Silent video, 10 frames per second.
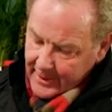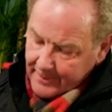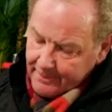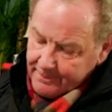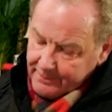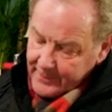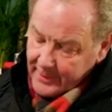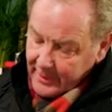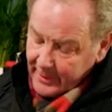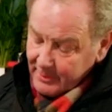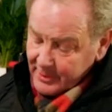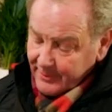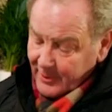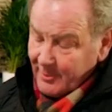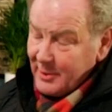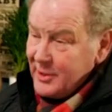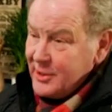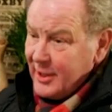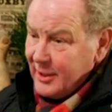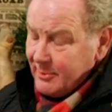Um, he was a farmer in
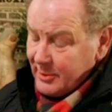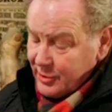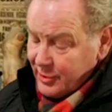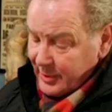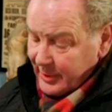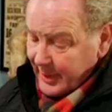Sandwich in